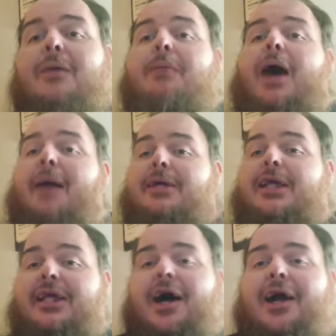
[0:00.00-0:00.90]
but I'm
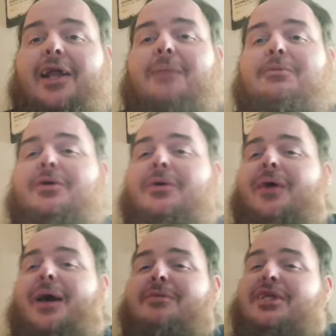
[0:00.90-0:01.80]
getting caught up,
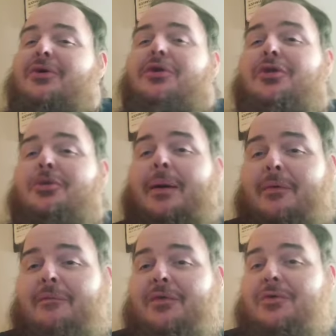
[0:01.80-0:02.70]
so I'm still going to do
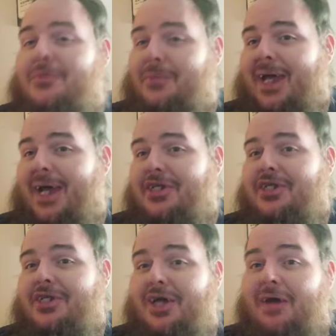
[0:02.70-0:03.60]
my reviews and
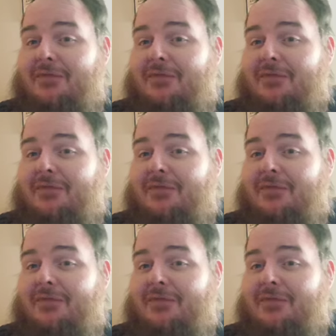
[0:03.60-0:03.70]
reactions